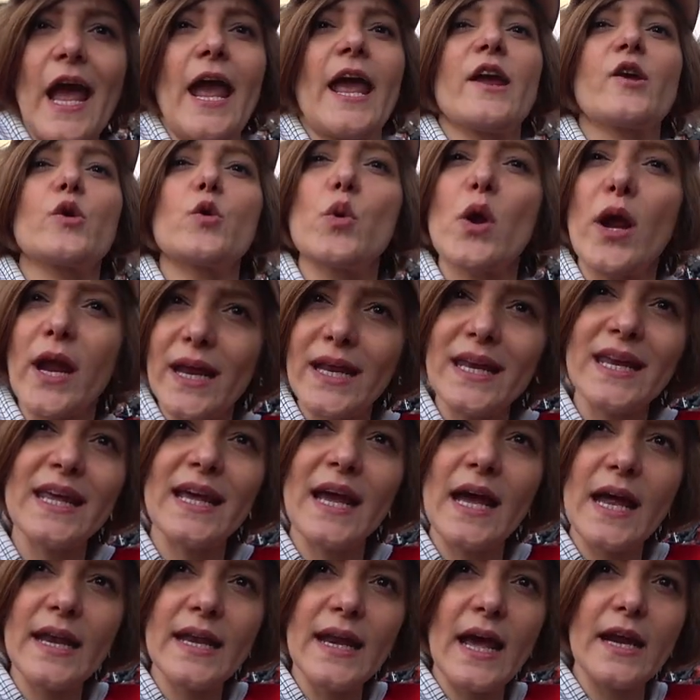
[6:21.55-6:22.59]

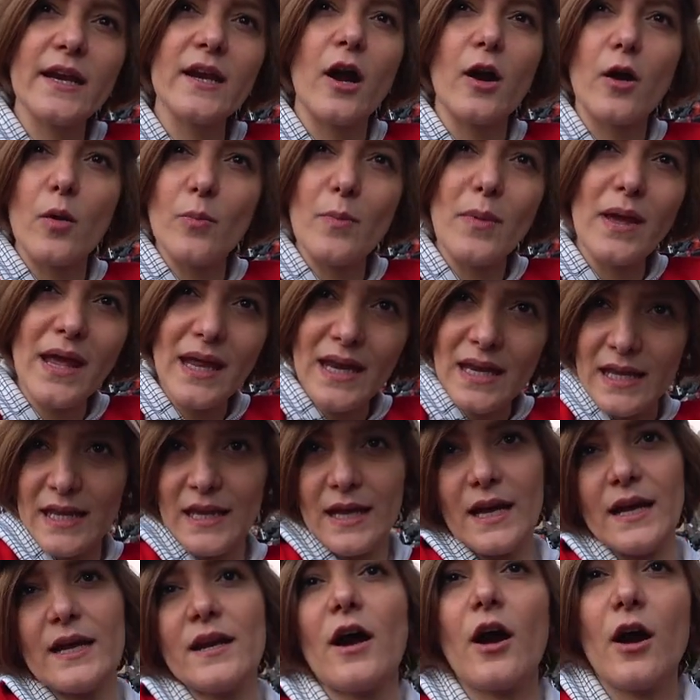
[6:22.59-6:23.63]
Iranian and
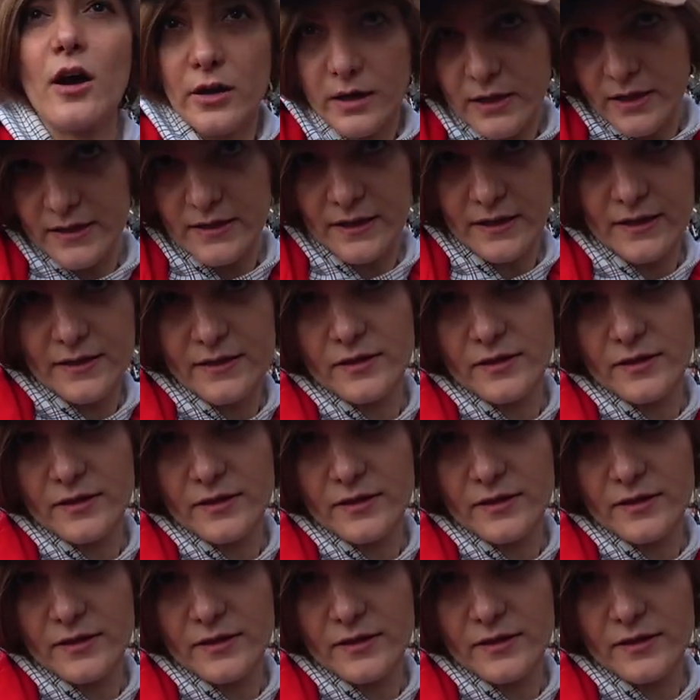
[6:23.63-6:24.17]
Armenian architect